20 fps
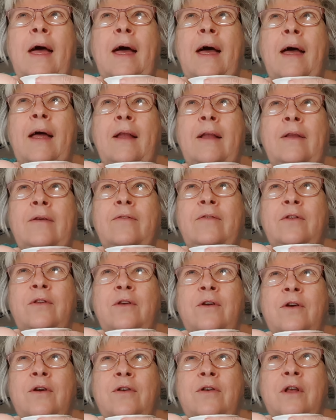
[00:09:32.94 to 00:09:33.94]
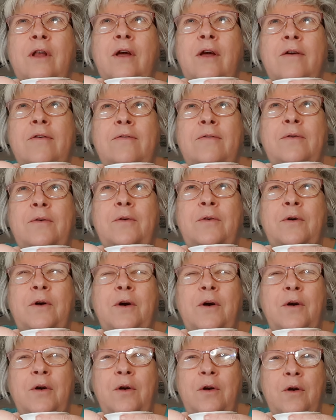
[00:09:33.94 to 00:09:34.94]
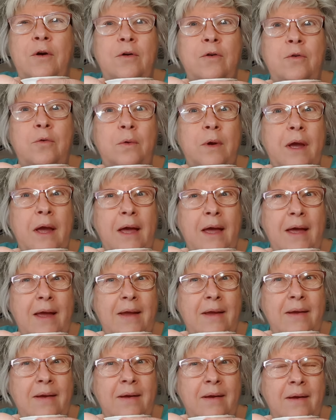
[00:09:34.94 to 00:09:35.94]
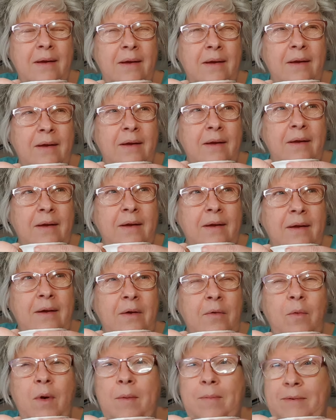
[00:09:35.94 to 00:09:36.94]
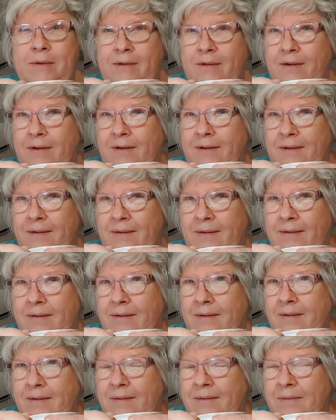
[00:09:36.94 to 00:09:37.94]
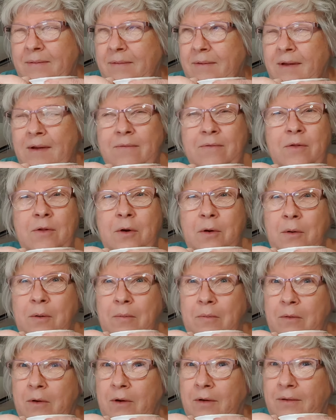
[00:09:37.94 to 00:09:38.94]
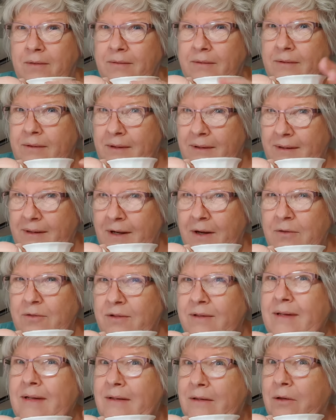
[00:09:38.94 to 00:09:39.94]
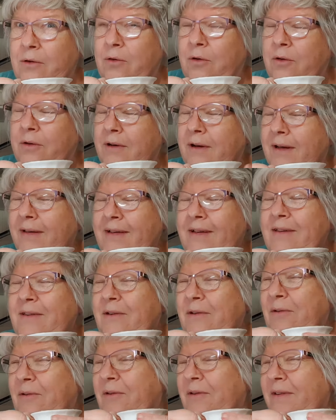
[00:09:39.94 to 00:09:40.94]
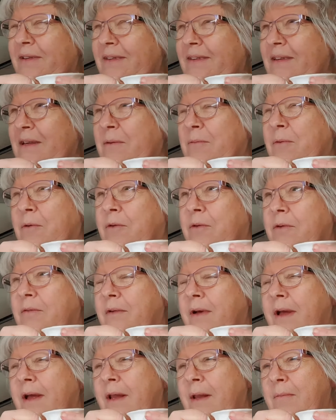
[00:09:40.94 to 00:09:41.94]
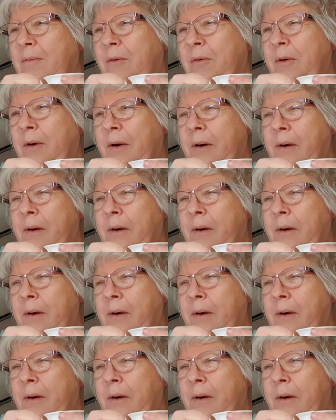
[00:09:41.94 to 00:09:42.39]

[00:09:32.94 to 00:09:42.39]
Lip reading: And I've searched like for UK website, even though I need to look and see what's available.